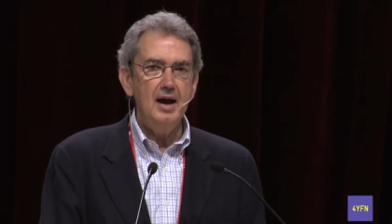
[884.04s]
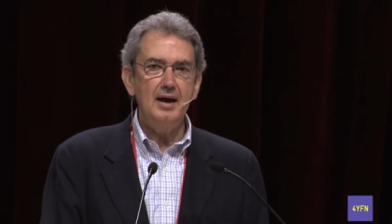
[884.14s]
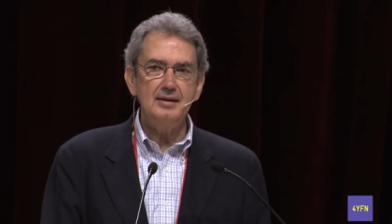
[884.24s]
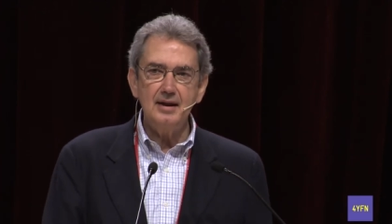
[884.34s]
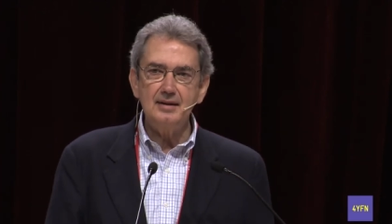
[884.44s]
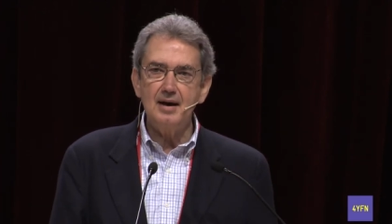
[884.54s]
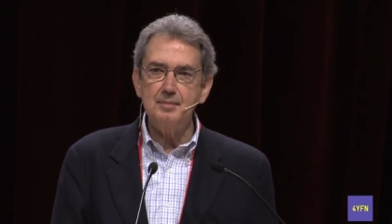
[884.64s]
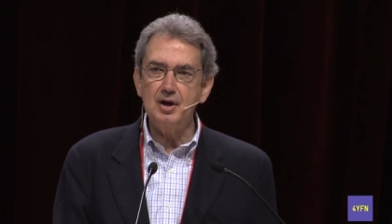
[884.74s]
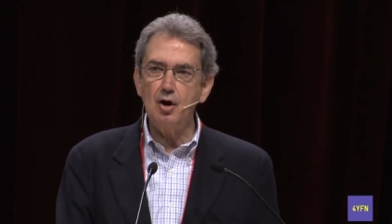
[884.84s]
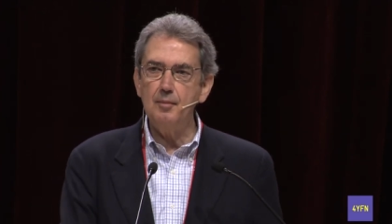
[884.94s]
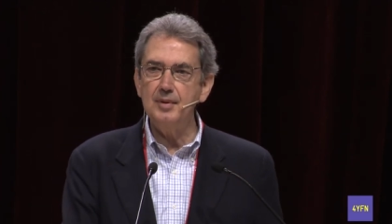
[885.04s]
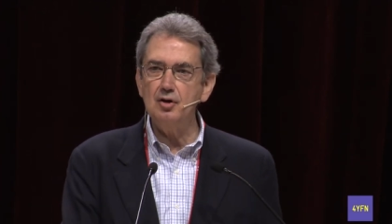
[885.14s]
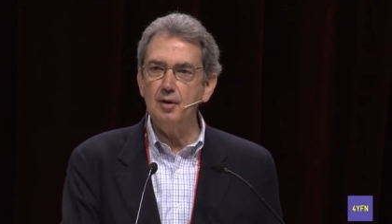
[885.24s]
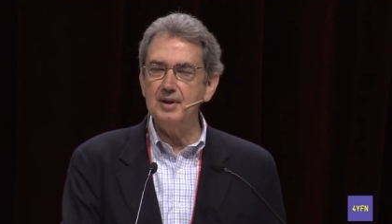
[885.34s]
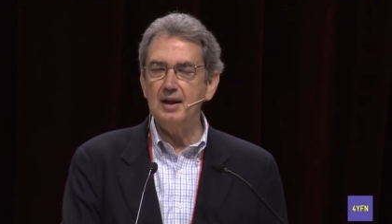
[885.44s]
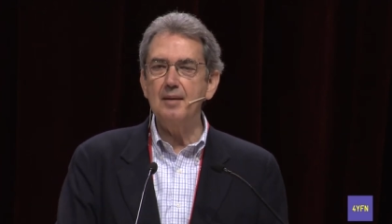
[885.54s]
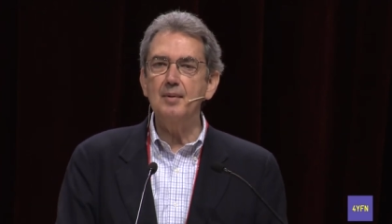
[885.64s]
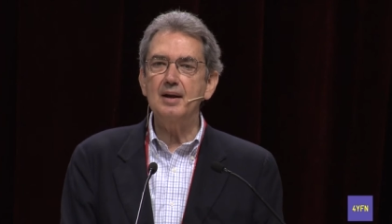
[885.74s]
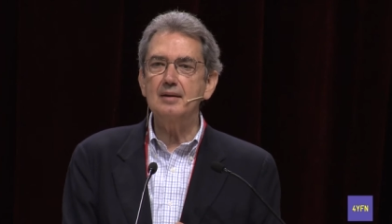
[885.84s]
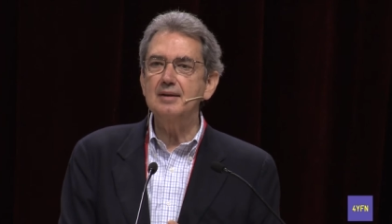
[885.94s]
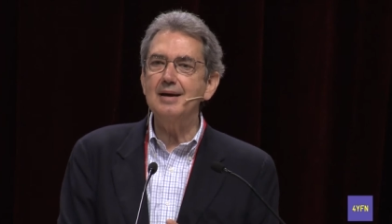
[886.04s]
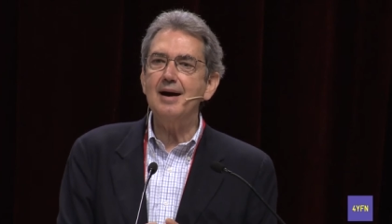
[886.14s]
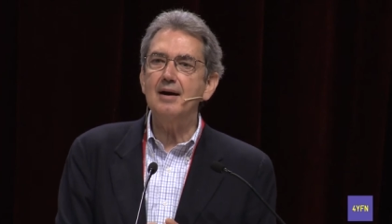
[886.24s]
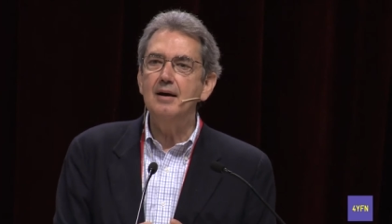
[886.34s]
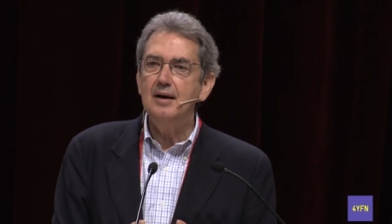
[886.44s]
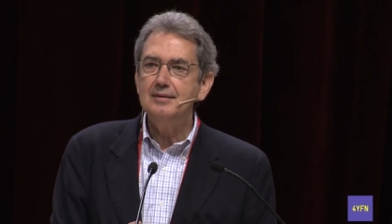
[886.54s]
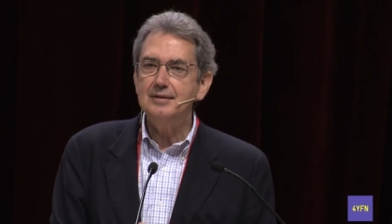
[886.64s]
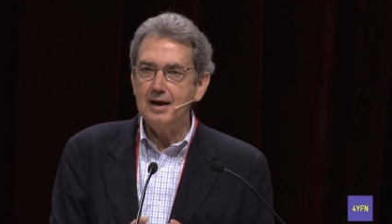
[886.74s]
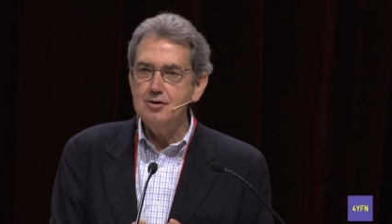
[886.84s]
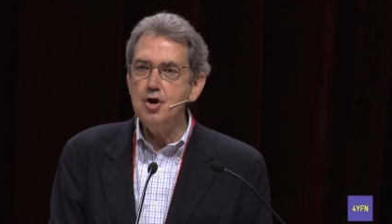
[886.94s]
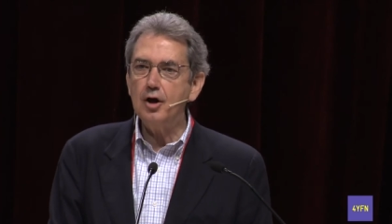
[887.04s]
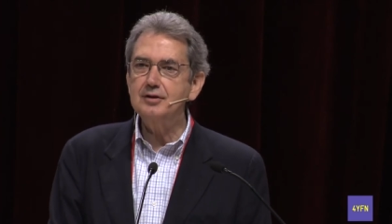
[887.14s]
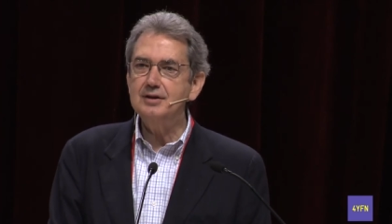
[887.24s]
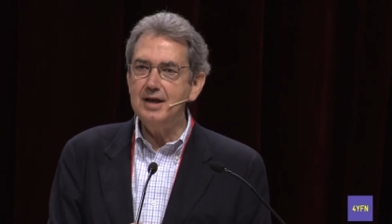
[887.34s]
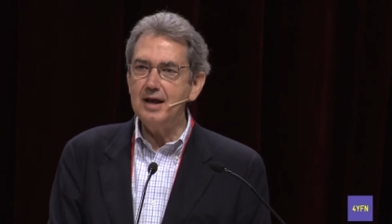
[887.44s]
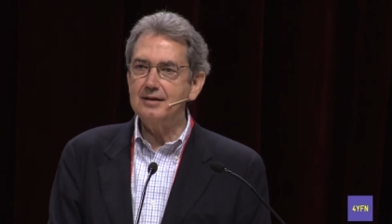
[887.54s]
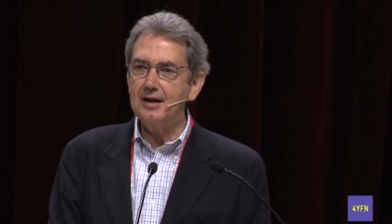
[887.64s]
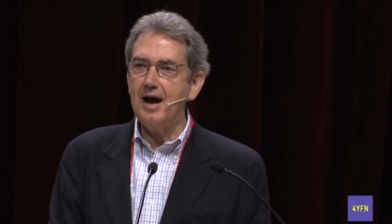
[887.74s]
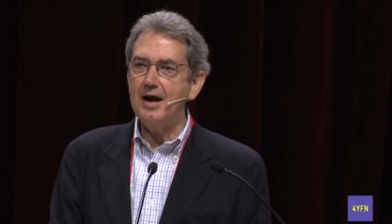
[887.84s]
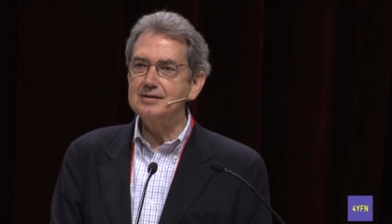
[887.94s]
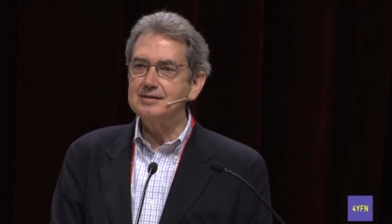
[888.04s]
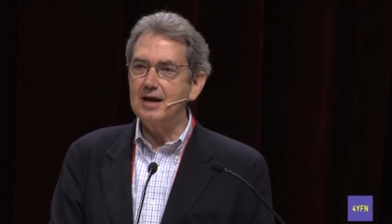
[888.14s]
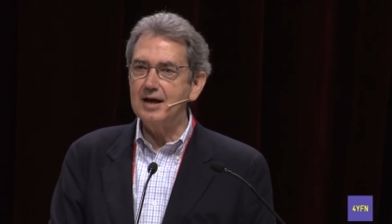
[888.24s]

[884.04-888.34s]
and that are becoming dominant. I mean, they are they are not yet as,